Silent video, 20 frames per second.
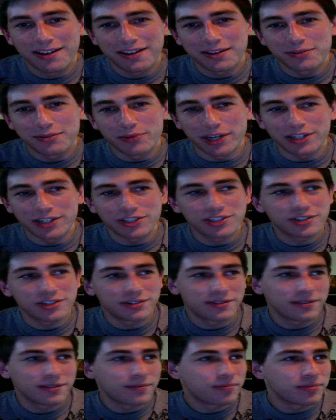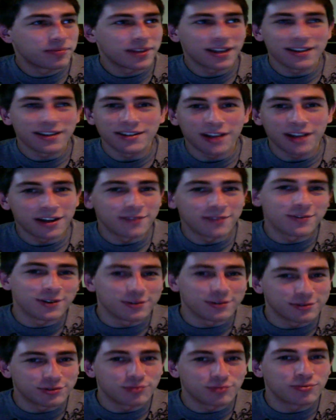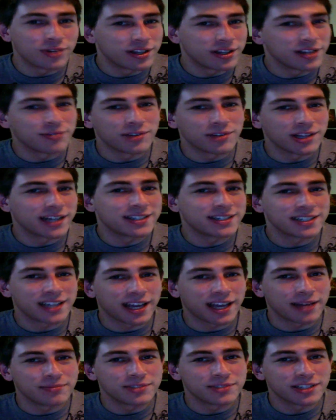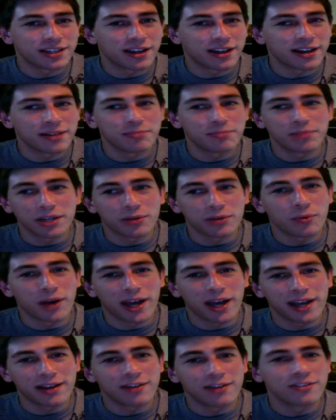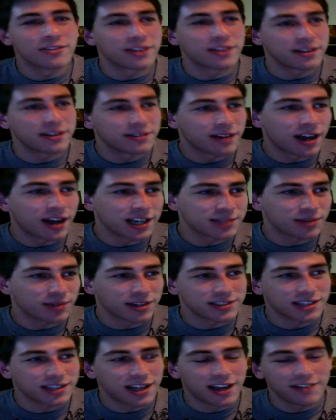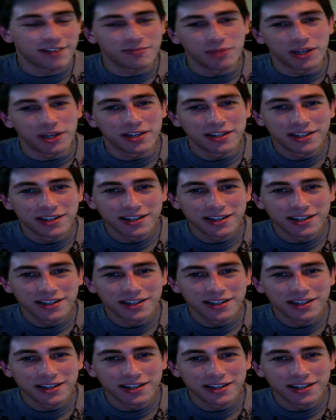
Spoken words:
which none of those really relate to games in any big way other than Xbox Live, but